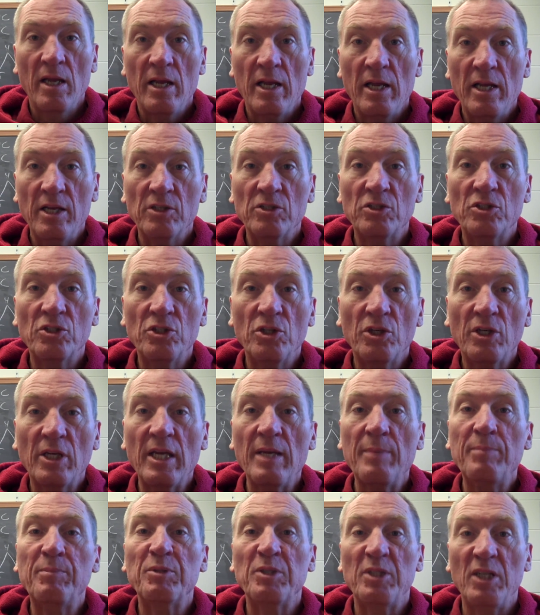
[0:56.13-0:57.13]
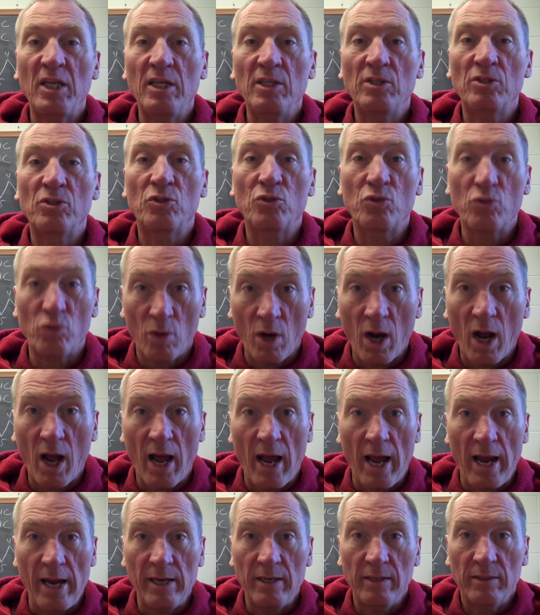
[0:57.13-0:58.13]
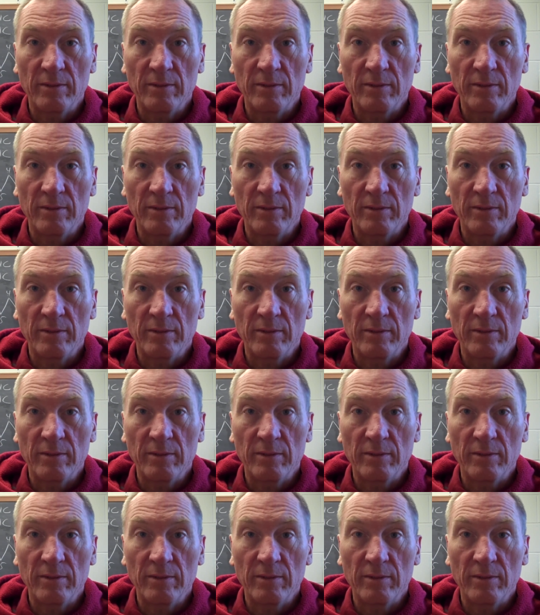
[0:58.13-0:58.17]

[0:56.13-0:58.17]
is to keep seeds dry.